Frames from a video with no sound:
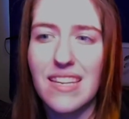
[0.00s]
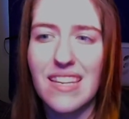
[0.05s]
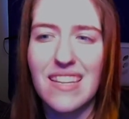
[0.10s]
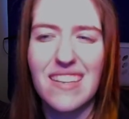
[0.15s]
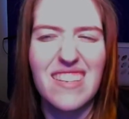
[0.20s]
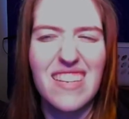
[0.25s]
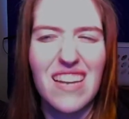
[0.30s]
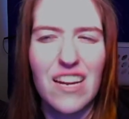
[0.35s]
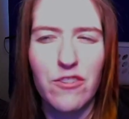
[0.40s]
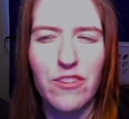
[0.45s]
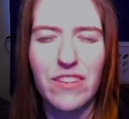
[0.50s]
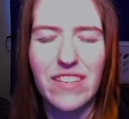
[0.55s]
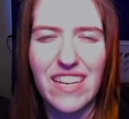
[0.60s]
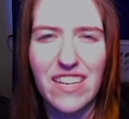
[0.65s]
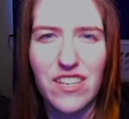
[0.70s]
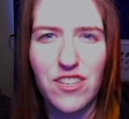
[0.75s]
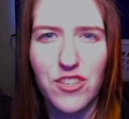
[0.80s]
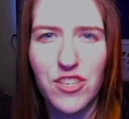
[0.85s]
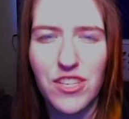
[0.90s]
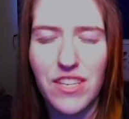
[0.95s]

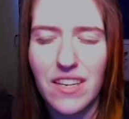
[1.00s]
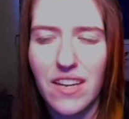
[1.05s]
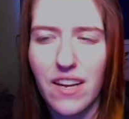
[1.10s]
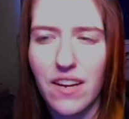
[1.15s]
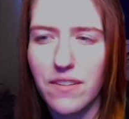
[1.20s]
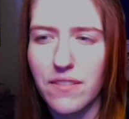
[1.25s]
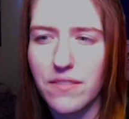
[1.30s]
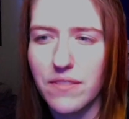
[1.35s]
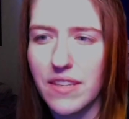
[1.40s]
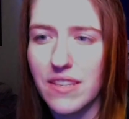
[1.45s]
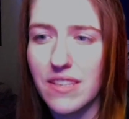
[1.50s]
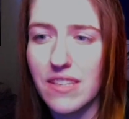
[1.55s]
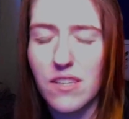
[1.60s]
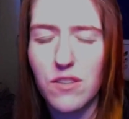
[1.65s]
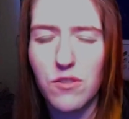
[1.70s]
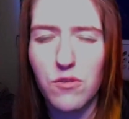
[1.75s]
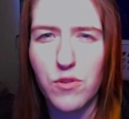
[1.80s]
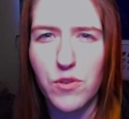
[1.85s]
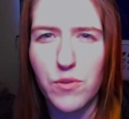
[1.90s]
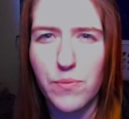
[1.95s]
degradation of and
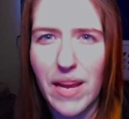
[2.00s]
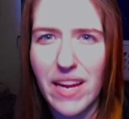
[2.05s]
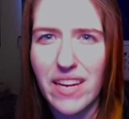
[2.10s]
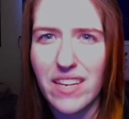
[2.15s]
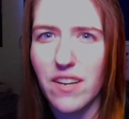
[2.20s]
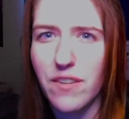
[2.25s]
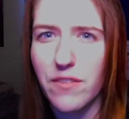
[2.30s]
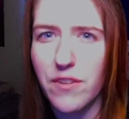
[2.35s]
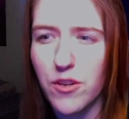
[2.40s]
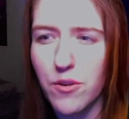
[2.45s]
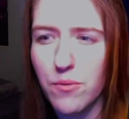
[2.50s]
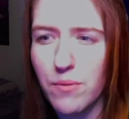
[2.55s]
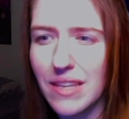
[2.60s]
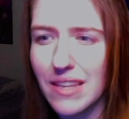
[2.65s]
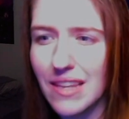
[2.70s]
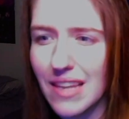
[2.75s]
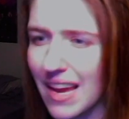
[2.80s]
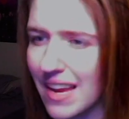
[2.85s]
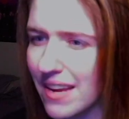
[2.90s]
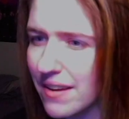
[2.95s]
disrespect of human
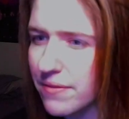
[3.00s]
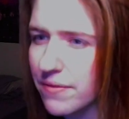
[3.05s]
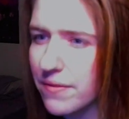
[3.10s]
life